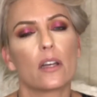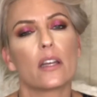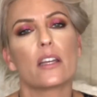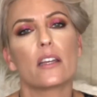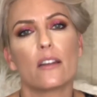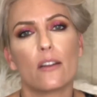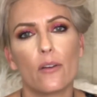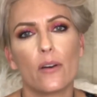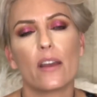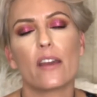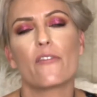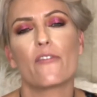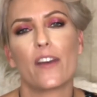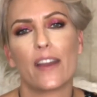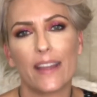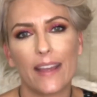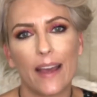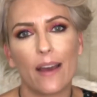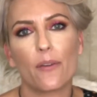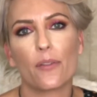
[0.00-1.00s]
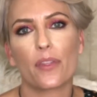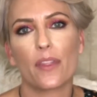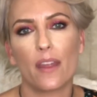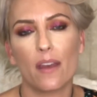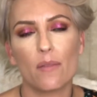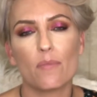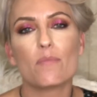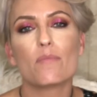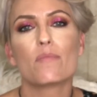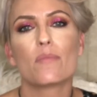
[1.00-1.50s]
You know, if I count
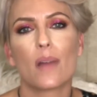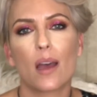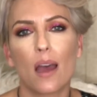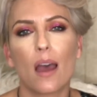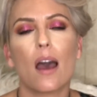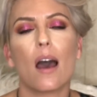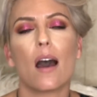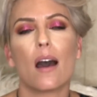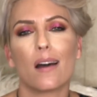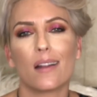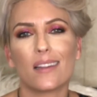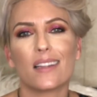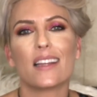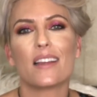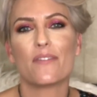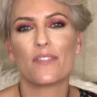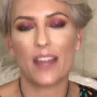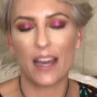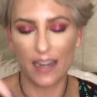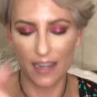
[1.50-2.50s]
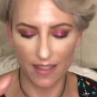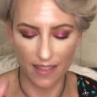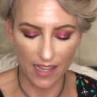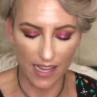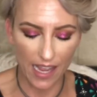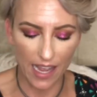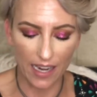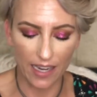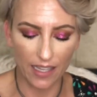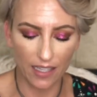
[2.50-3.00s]
them, I'll leave that in
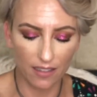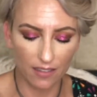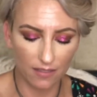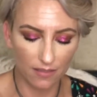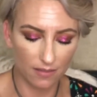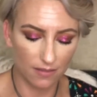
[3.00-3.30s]
the edit.